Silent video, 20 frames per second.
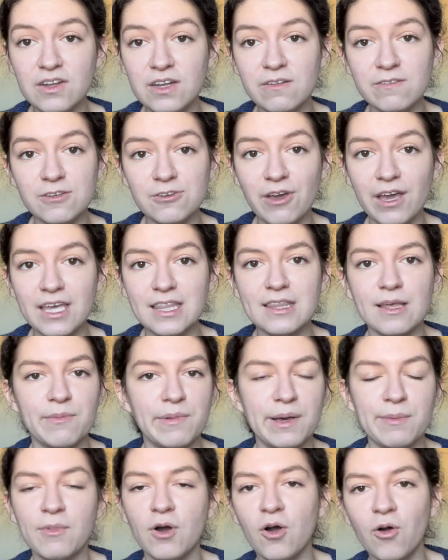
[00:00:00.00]
if you hate them.
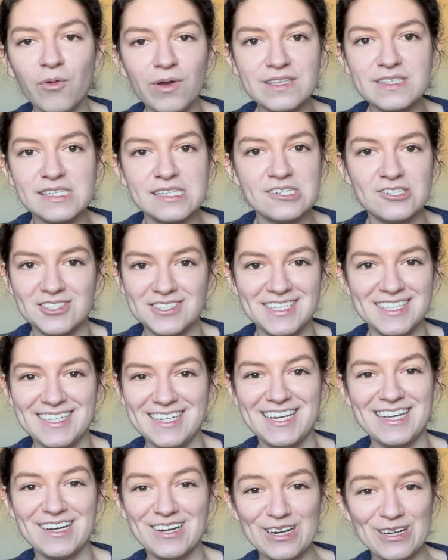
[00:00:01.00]
I'm always interested to
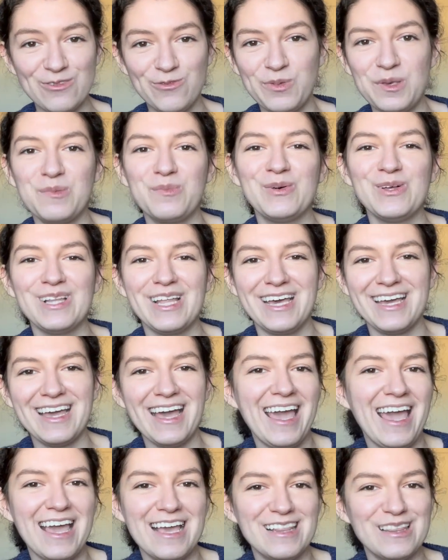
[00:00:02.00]
hear if people like
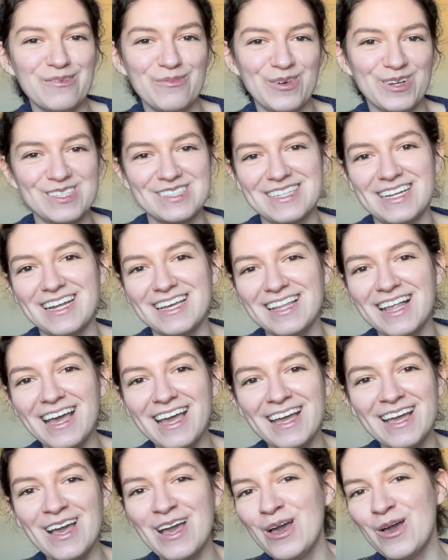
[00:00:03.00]
hate the books that I
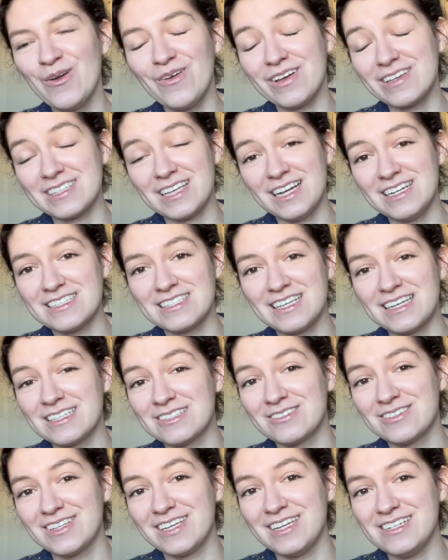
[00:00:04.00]
like, because I just think
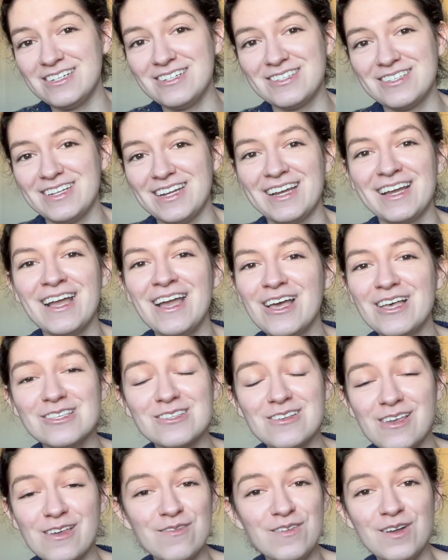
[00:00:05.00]
it's really interesting. So
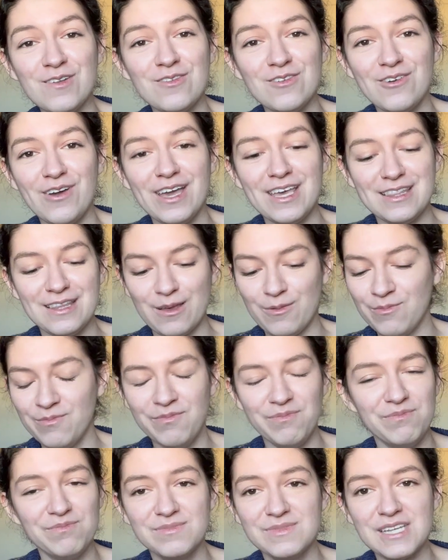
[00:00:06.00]
even if you hate them,
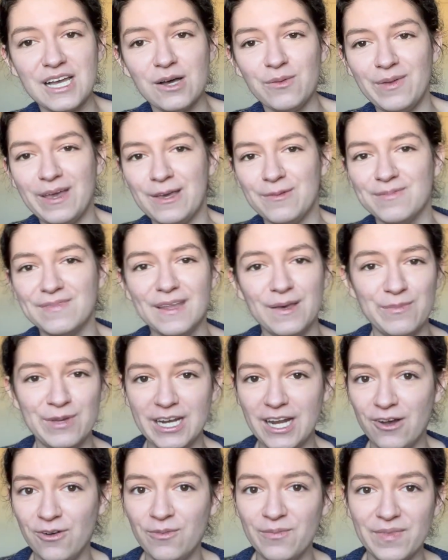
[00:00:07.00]
tell me, let me
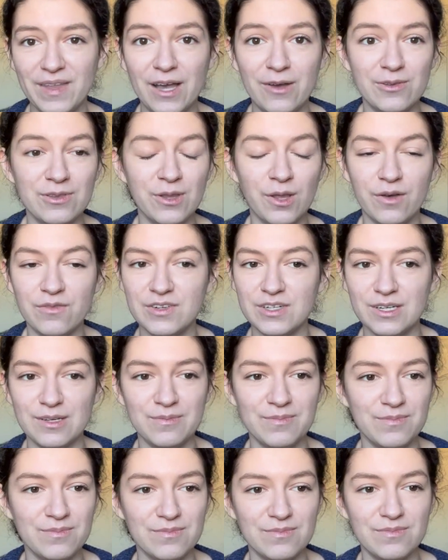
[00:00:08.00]
know. I would love
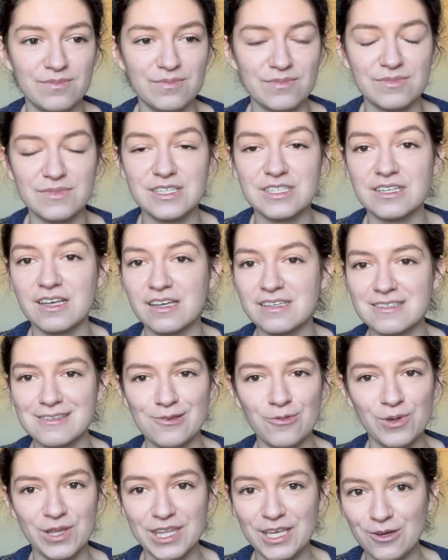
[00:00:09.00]
to discuss
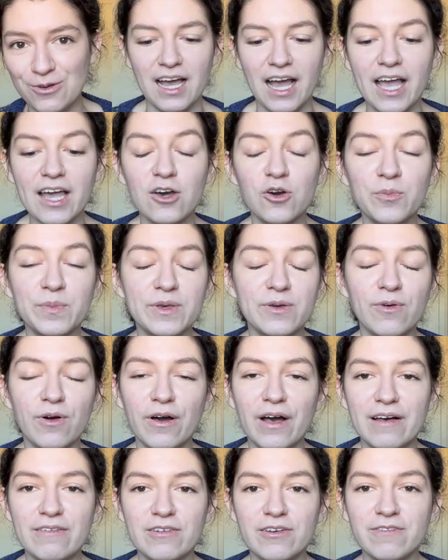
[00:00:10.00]
with you. I hope you all
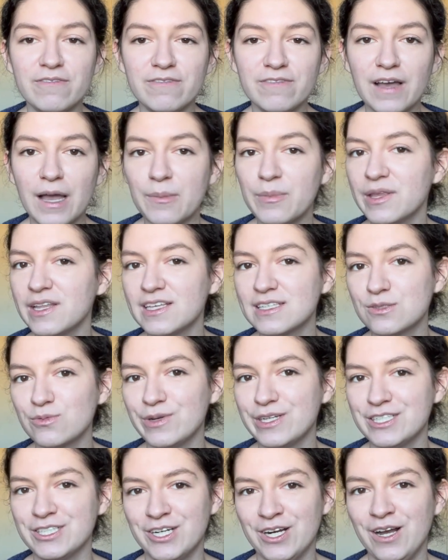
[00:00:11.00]
have a fabulous
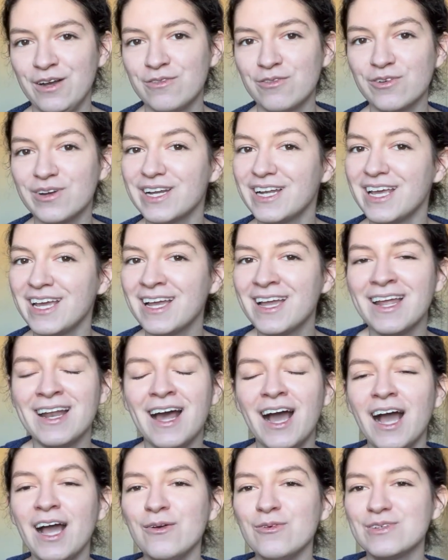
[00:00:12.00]
winter of reading, and
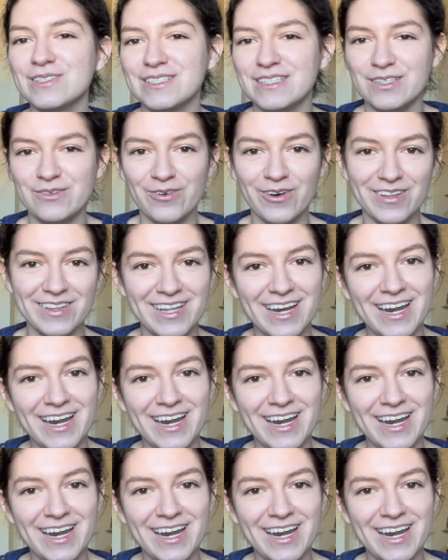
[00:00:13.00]
I will see you all in the